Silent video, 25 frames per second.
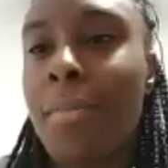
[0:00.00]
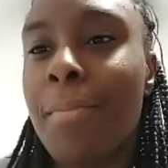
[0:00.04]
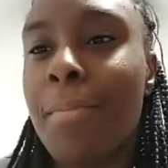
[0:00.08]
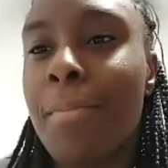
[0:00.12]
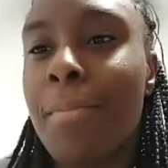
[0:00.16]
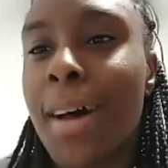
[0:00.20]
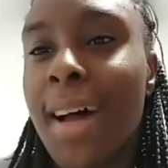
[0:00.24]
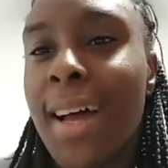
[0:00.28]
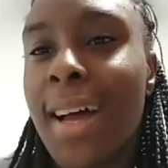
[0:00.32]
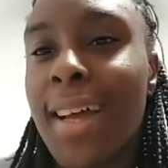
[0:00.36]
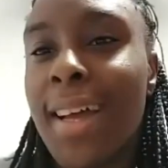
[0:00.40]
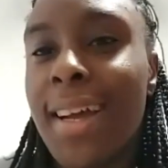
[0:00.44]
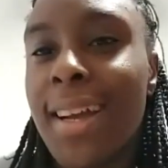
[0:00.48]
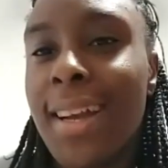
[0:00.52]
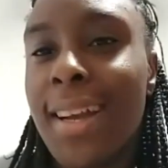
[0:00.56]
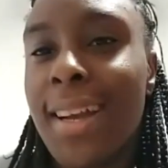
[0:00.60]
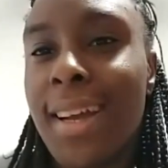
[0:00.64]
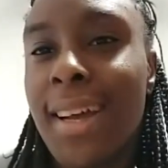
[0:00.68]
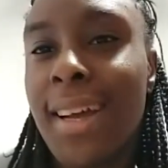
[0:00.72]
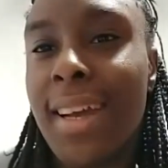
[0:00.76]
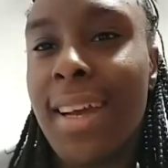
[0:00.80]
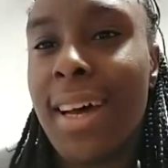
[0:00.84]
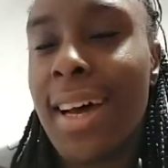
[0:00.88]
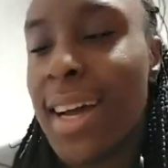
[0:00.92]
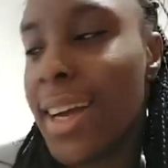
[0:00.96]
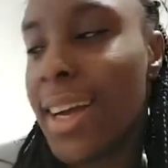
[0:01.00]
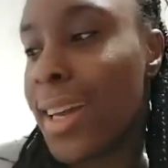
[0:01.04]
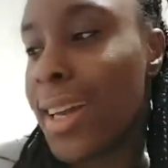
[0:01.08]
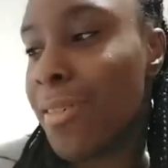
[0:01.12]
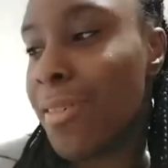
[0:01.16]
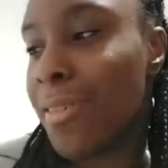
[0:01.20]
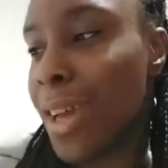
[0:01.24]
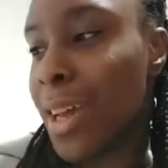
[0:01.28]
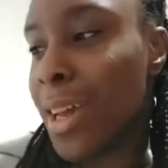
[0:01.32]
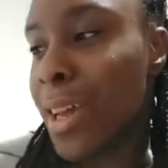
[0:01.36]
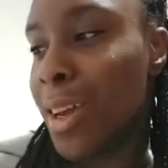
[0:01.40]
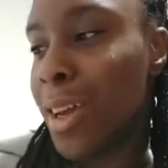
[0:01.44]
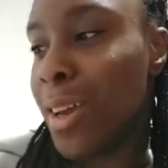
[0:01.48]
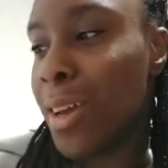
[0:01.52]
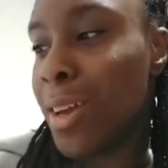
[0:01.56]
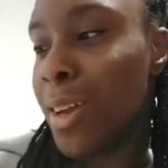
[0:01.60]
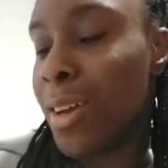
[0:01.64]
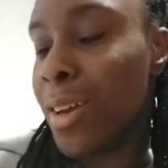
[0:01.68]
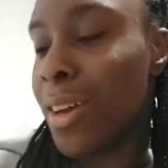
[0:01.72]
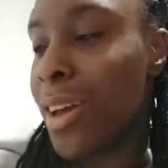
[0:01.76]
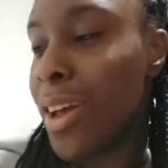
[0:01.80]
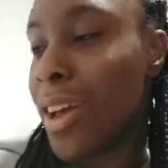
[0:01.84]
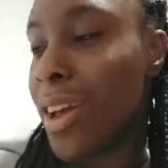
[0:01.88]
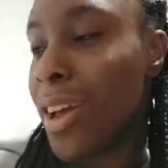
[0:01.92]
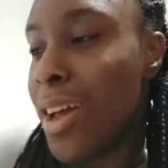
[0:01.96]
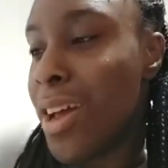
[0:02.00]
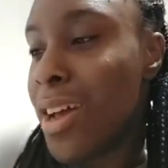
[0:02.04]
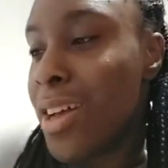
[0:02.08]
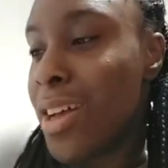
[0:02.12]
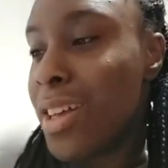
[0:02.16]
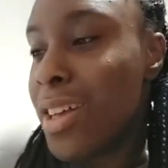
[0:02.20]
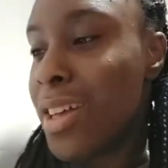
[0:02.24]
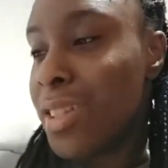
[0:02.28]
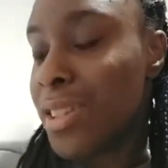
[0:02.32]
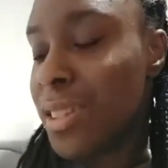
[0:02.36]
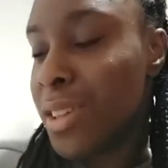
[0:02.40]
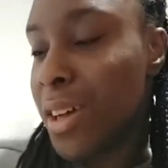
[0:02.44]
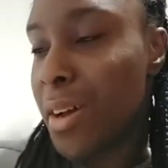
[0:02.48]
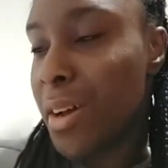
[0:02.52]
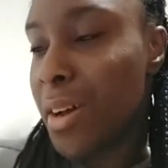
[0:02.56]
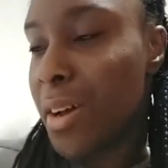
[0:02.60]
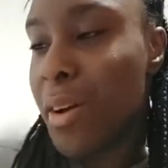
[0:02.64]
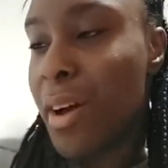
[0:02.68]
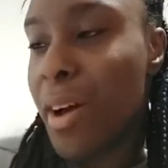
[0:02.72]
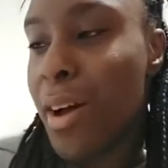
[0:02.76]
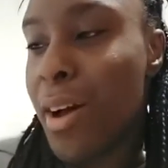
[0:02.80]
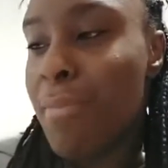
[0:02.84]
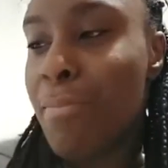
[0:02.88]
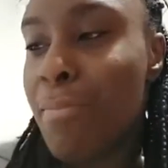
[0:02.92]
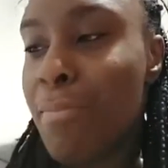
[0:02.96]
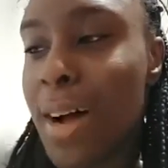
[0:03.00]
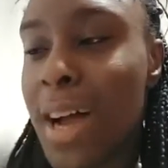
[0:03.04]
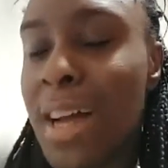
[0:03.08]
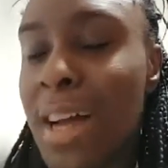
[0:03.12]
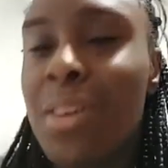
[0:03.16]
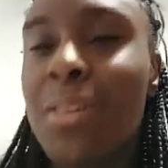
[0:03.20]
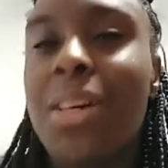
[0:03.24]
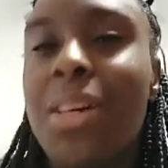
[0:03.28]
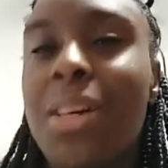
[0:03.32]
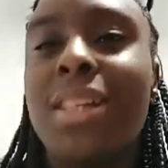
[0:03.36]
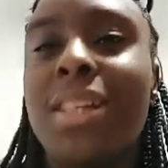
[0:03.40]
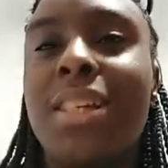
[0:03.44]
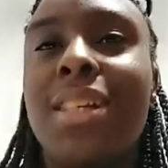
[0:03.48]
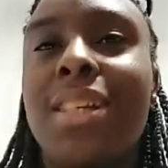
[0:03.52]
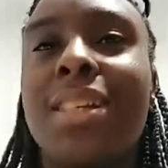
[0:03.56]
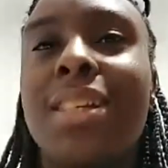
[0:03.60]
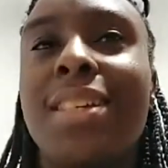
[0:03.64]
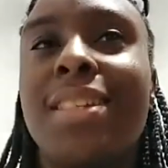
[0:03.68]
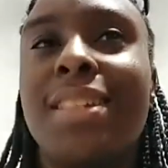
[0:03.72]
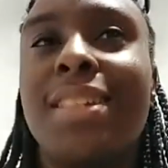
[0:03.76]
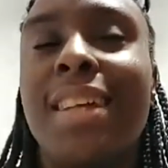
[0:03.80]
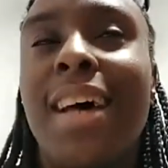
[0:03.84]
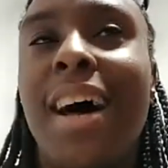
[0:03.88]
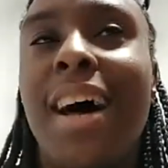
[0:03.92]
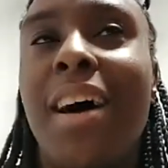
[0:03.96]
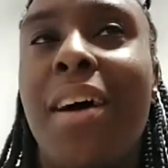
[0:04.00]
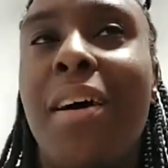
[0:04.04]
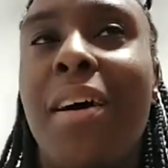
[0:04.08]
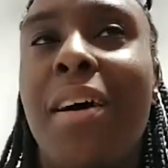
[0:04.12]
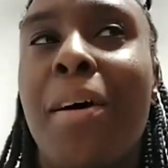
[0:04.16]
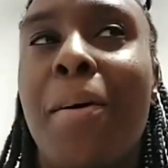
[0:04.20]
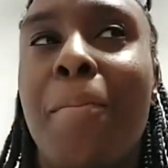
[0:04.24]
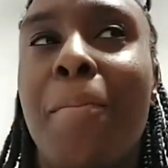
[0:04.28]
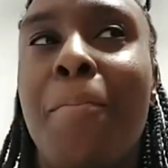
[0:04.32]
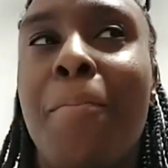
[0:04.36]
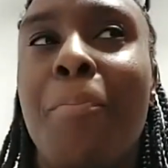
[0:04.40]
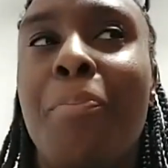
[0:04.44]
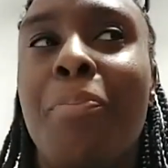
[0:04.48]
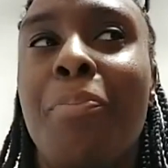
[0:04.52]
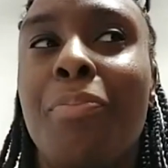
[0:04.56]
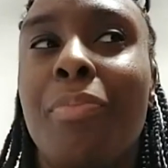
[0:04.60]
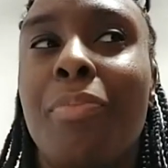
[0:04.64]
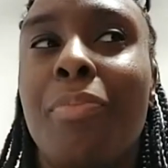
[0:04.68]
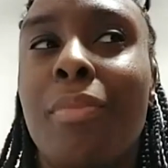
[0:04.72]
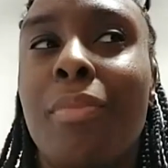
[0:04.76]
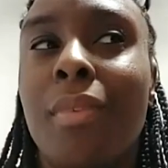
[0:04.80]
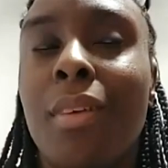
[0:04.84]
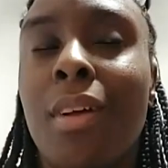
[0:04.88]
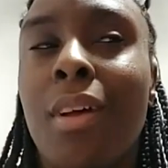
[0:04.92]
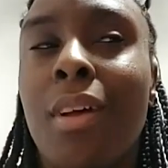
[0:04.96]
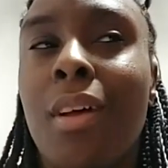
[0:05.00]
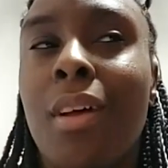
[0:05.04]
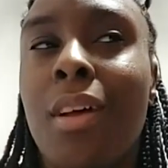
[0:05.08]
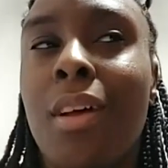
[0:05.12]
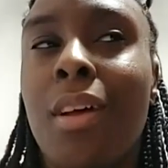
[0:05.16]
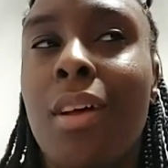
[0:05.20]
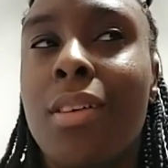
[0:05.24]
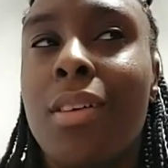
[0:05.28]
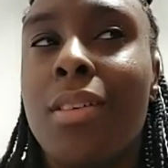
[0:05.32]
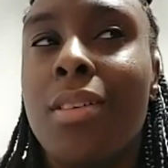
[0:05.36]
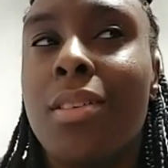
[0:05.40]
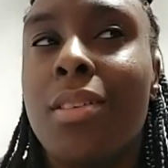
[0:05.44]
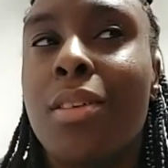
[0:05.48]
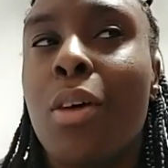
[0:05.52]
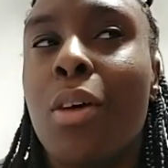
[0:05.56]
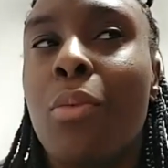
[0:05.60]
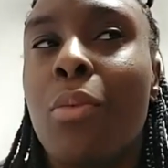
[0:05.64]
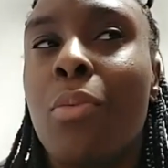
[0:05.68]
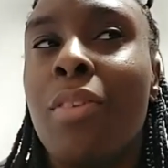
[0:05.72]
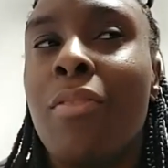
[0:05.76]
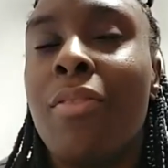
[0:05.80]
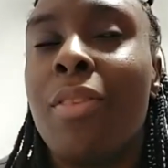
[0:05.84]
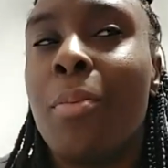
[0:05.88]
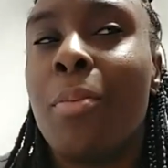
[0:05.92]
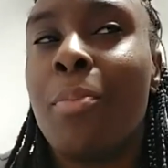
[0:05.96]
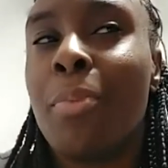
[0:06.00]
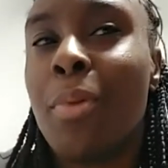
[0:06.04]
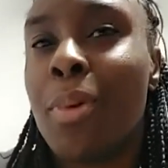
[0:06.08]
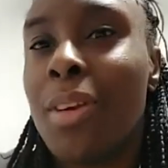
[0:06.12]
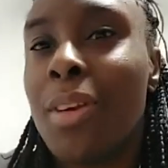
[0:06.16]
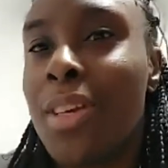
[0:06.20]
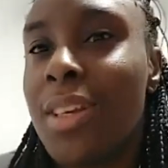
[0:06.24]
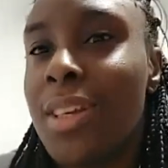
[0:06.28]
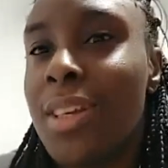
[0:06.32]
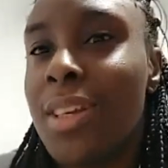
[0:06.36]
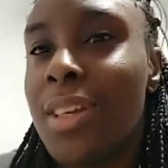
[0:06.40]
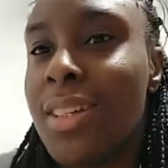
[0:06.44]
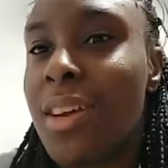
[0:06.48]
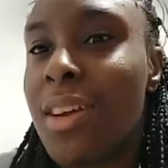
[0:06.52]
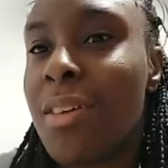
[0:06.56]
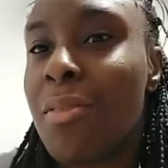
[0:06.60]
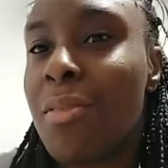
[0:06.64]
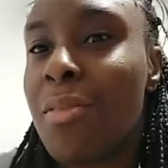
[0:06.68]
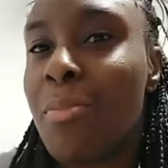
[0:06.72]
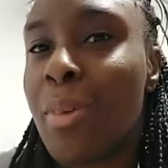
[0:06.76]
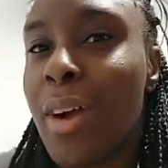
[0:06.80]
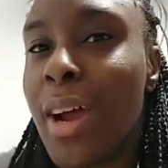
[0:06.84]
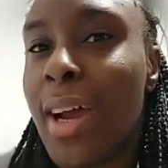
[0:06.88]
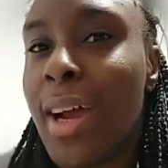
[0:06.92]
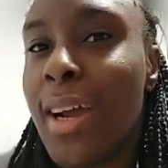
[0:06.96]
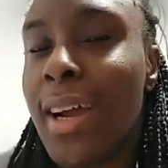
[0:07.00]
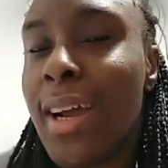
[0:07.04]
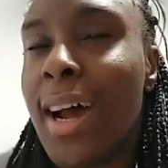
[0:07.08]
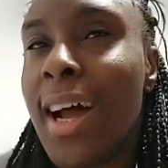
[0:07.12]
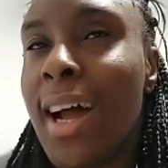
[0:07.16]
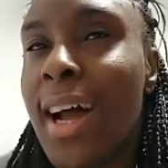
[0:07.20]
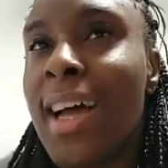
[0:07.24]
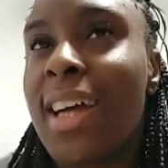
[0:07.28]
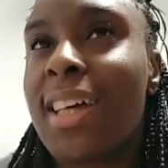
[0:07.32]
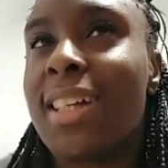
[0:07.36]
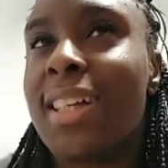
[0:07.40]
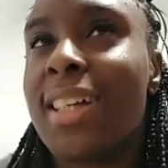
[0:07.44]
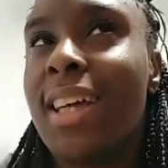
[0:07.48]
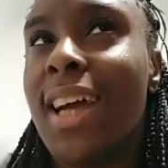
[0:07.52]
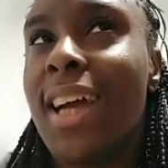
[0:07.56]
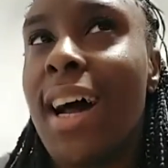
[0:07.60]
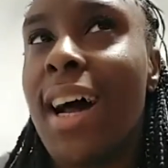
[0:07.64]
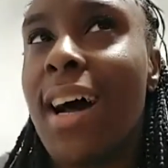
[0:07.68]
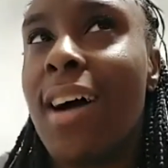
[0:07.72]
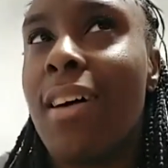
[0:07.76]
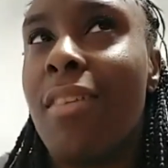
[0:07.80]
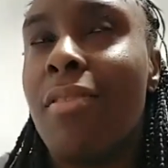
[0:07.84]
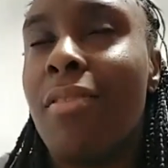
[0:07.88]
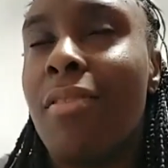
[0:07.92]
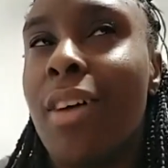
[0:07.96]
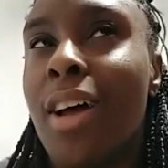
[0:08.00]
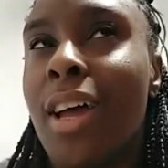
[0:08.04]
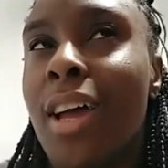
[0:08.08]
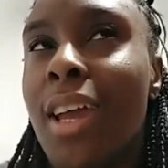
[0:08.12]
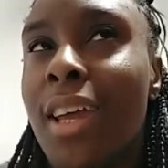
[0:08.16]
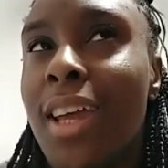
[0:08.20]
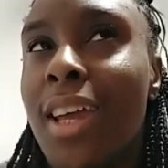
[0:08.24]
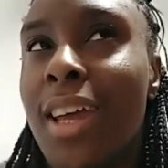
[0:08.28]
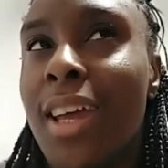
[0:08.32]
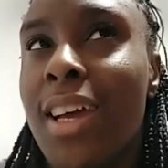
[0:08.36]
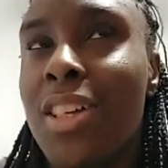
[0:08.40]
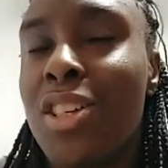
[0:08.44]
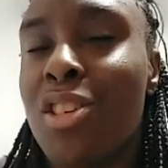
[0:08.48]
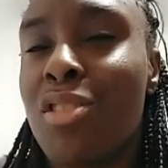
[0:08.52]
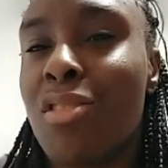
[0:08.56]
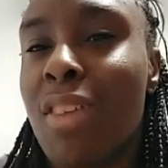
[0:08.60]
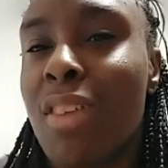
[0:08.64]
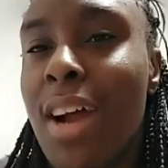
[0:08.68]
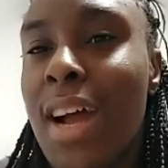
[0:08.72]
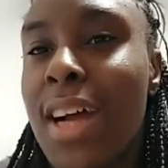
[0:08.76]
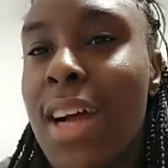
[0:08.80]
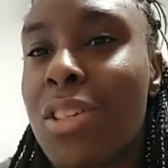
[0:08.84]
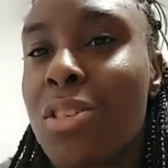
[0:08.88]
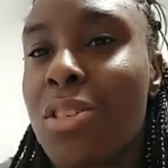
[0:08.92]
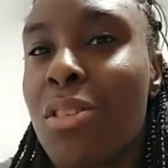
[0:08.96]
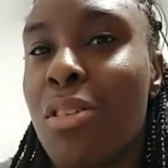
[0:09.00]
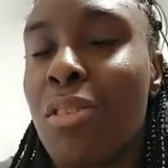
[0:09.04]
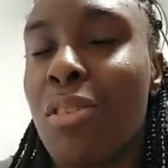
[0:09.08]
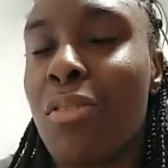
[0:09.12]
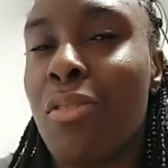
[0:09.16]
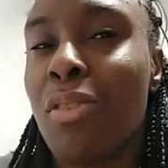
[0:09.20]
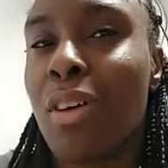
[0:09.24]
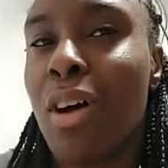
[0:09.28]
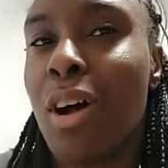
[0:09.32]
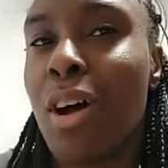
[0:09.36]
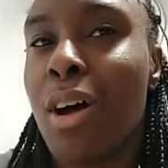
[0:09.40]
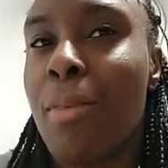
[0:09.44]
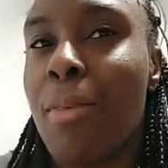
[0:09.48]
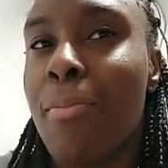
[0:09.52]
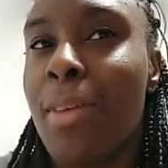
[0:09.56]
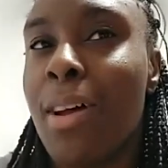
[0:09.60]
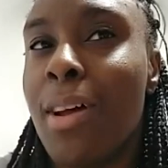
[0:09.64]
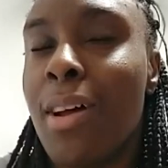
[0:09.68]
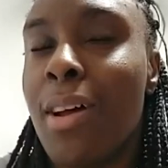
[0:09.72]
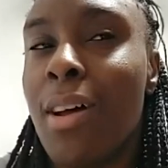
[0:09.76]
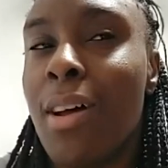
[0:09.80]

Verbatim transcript: hi, Glenn. Hi, Cliff. Thank you. So um, my question is that um, so with the building the second brain, I actually have a year tracked of um,